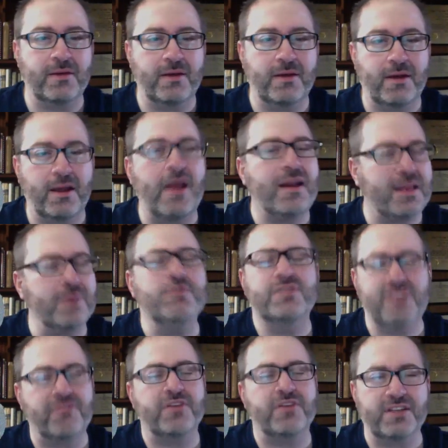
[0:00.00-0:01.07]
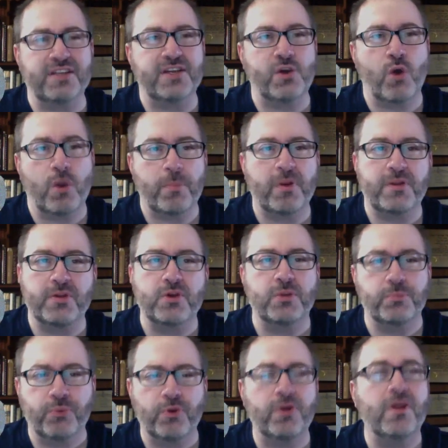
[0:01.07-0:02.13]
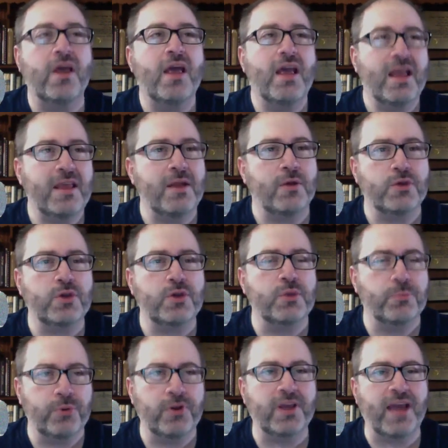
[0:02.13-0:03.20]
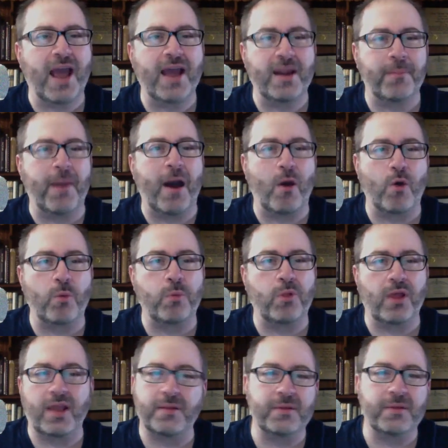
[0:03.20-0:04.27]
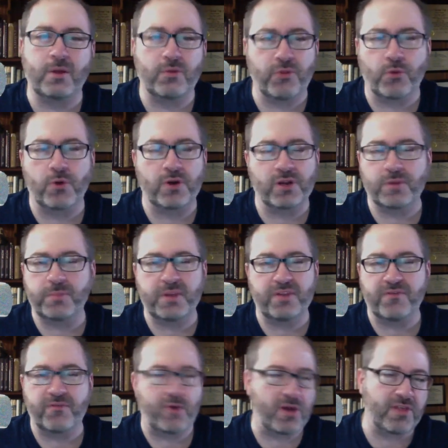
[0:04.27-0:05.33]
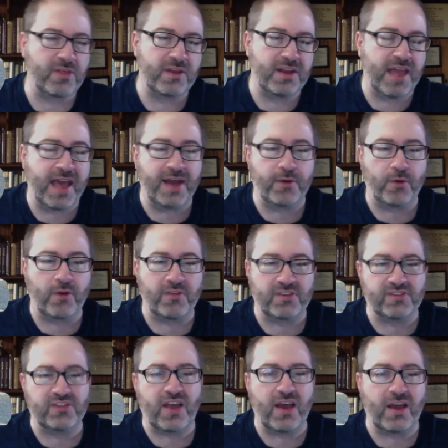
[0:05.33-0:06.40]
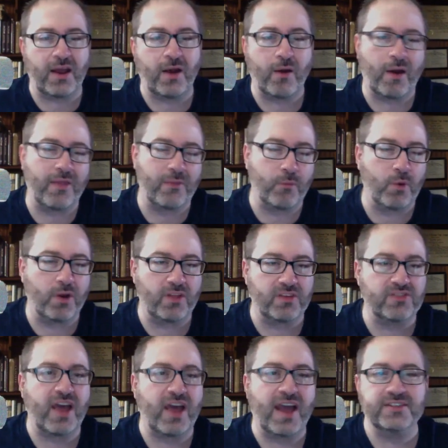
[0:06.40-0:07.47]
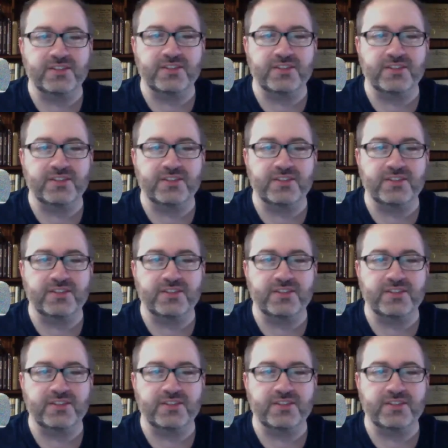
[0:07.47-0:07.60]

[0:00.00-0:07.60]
And he was definitely a decoy, but you can put a guy in a power play, and Thornton could be in front of the net or on the side or on one of the sides, and